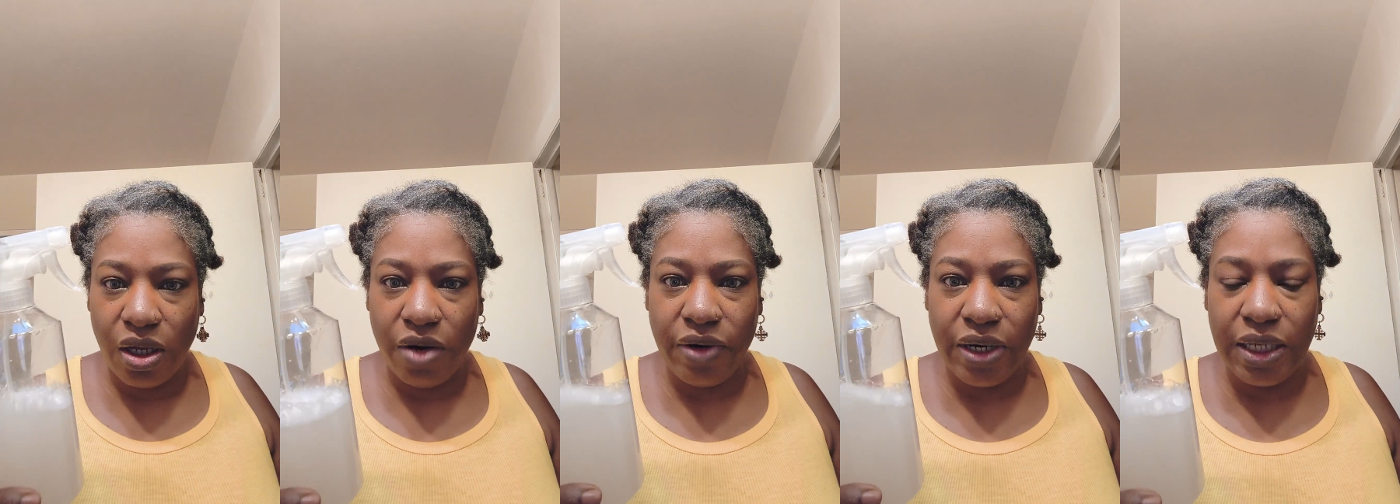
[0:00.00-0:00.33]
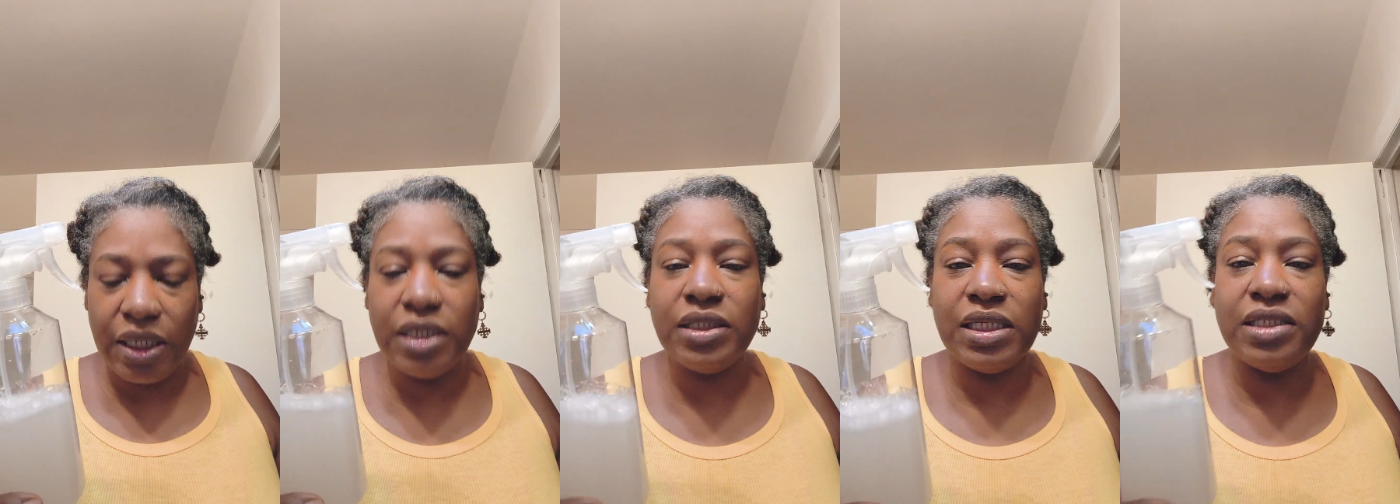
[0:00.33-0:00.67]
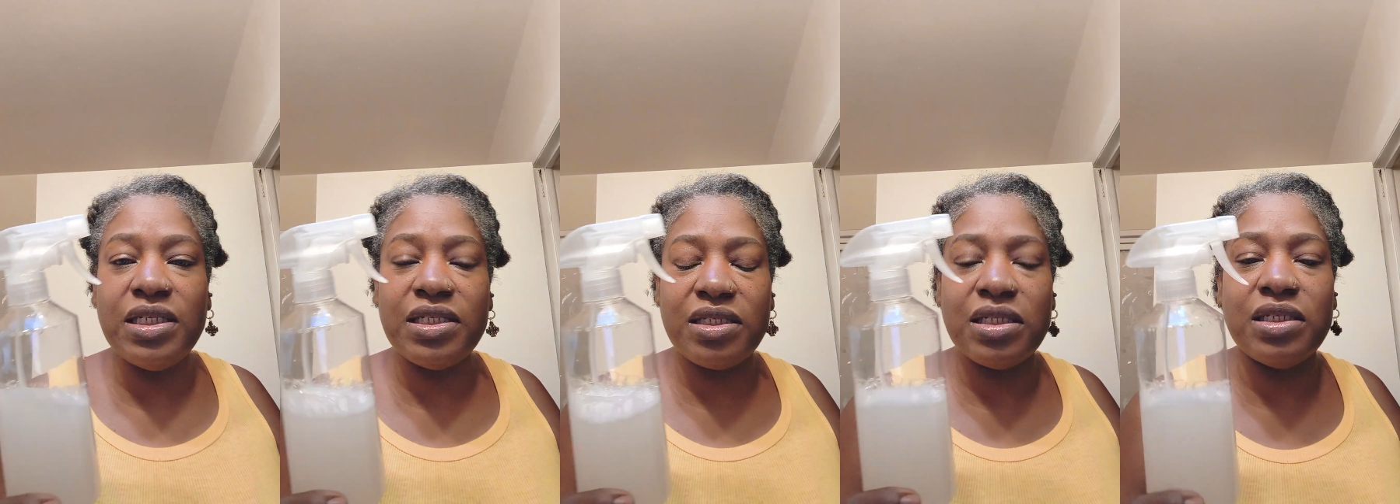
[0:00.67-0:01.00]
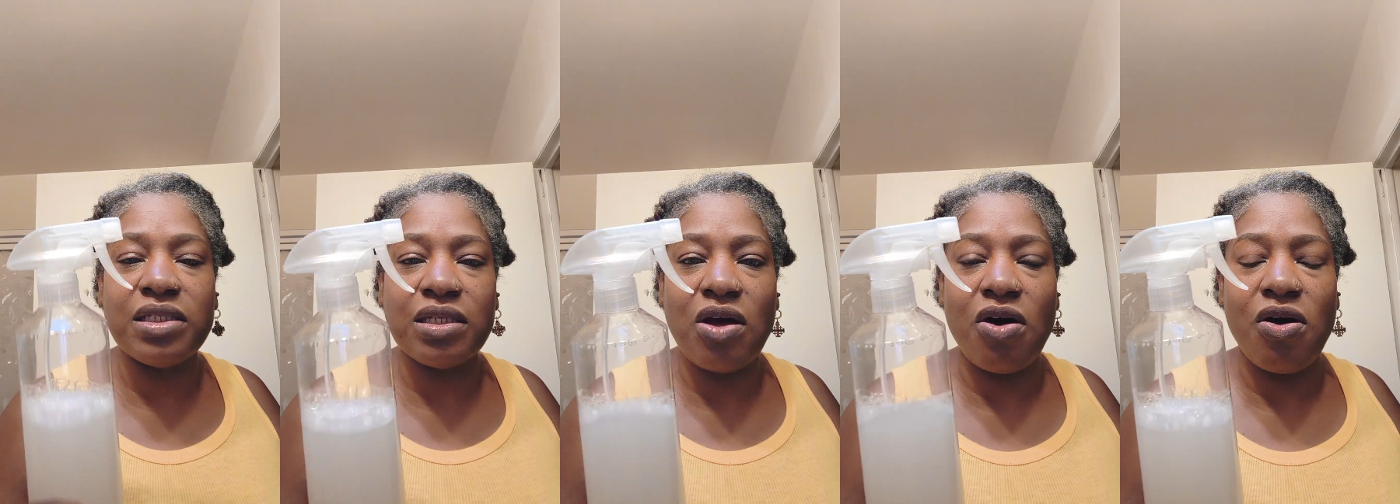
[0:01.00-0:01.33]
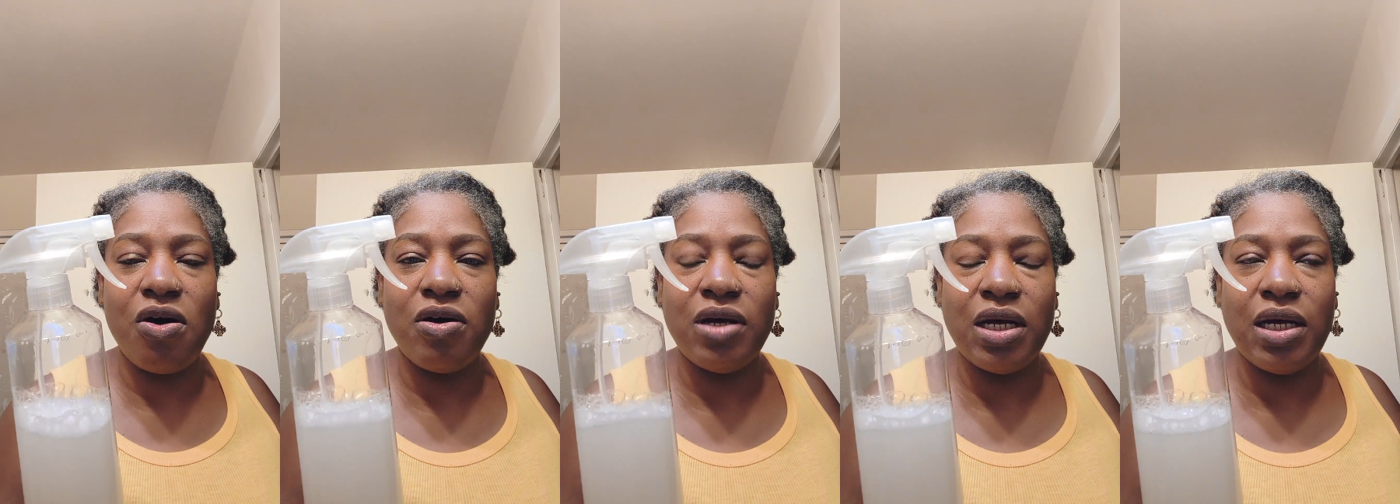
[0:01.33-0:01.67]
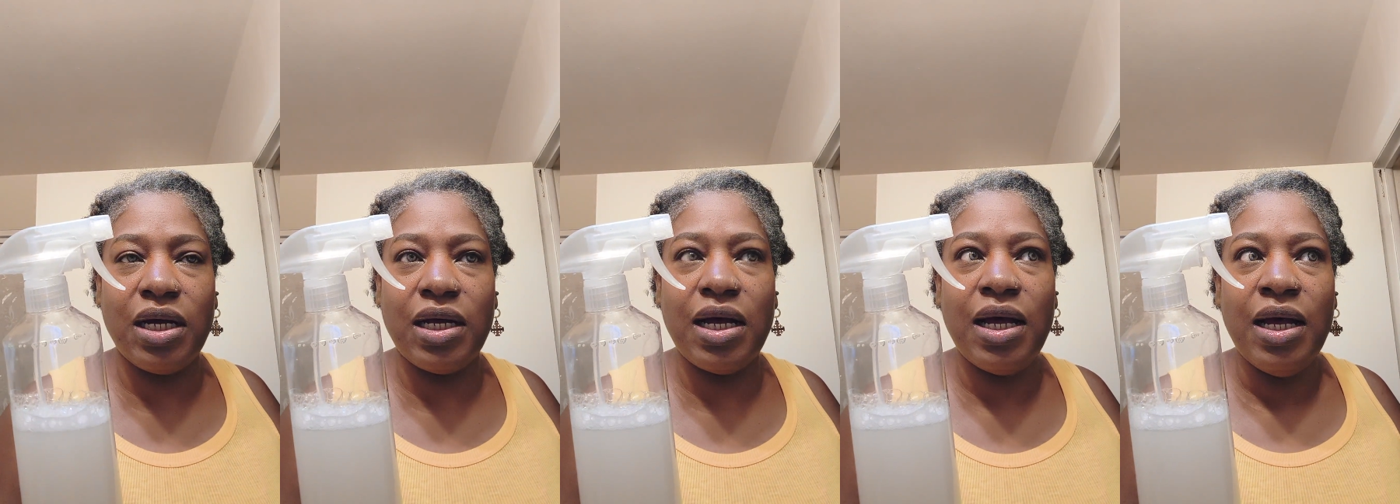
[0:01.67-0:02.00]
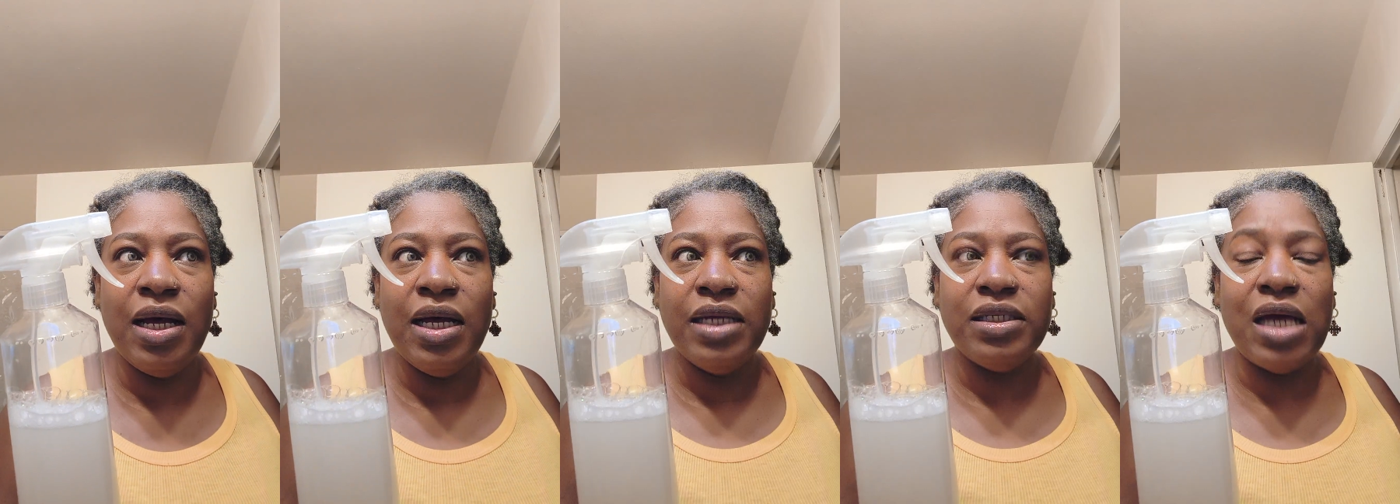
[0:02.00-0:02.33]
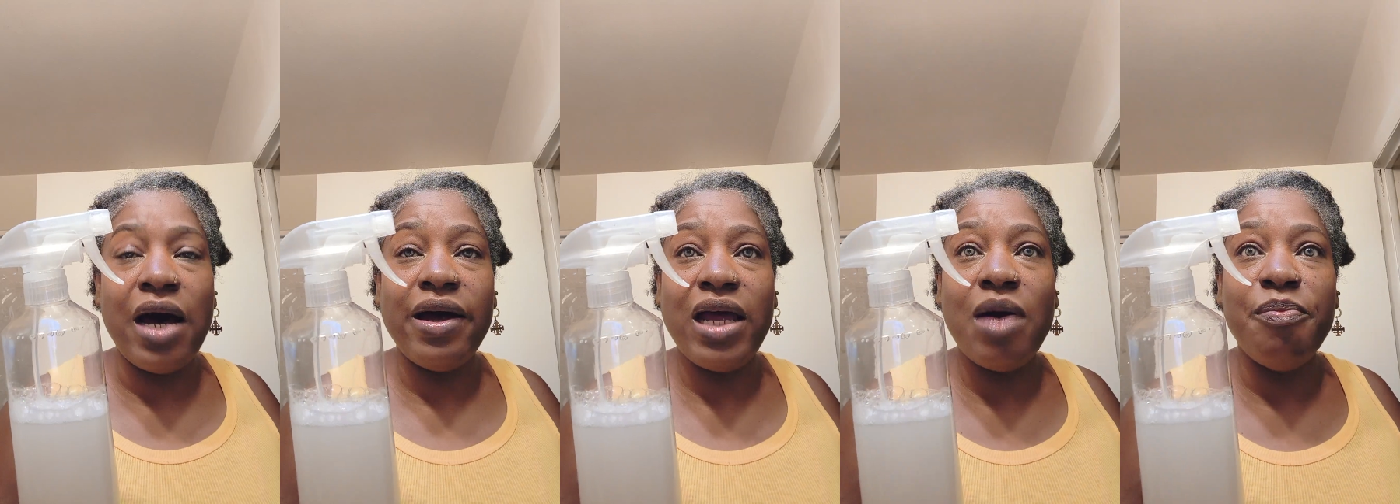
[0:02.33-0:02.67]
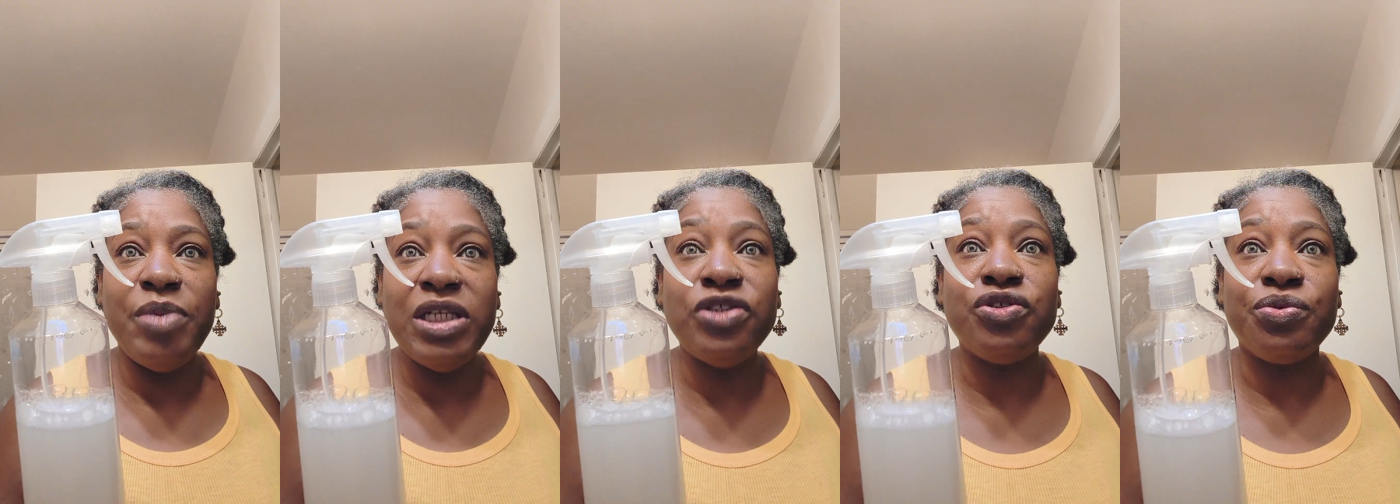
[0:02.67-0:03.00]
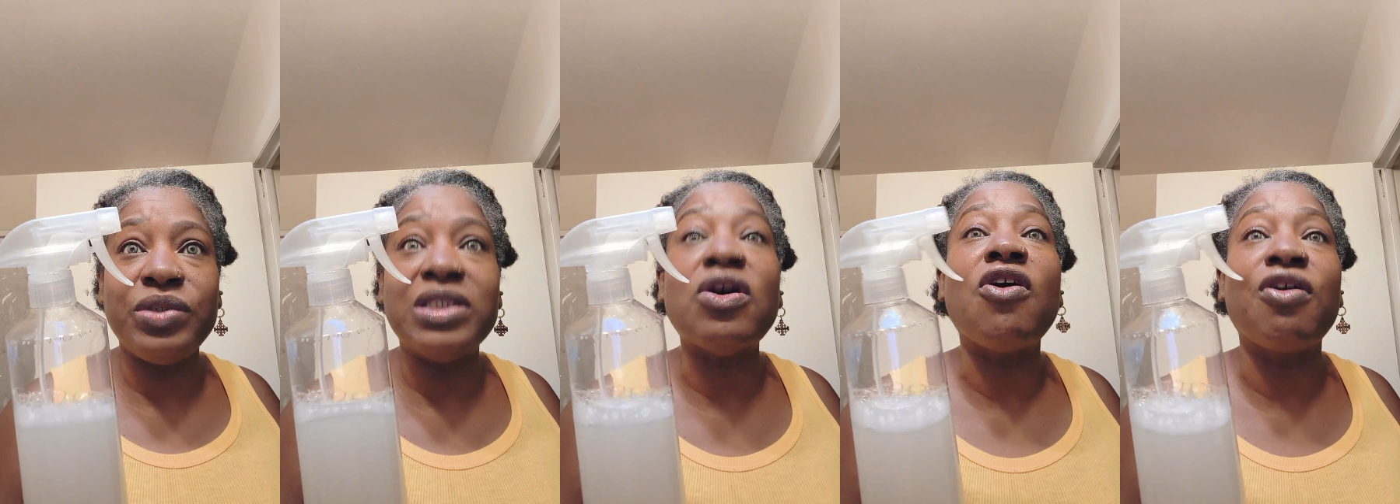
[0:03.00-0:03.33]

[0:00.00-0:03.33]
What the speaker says: all right, and this is called Diamanterous